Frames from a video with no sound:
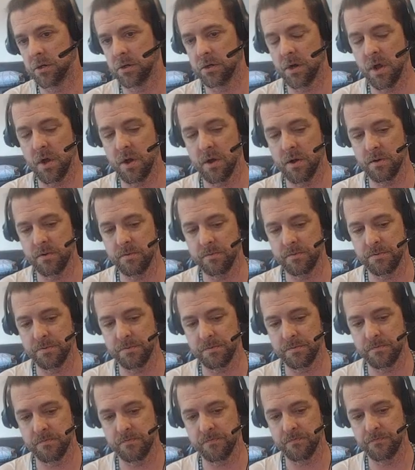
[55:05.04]
of
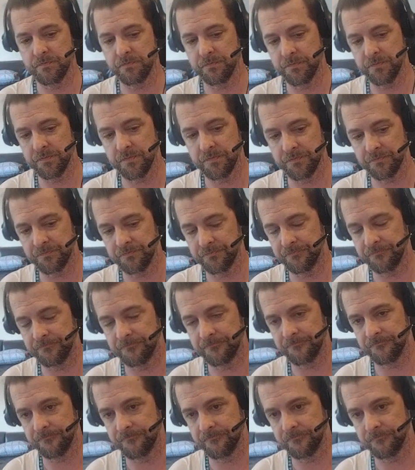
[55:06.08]

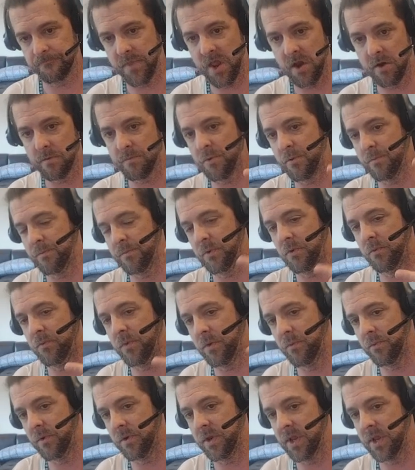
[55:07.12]
air movement we would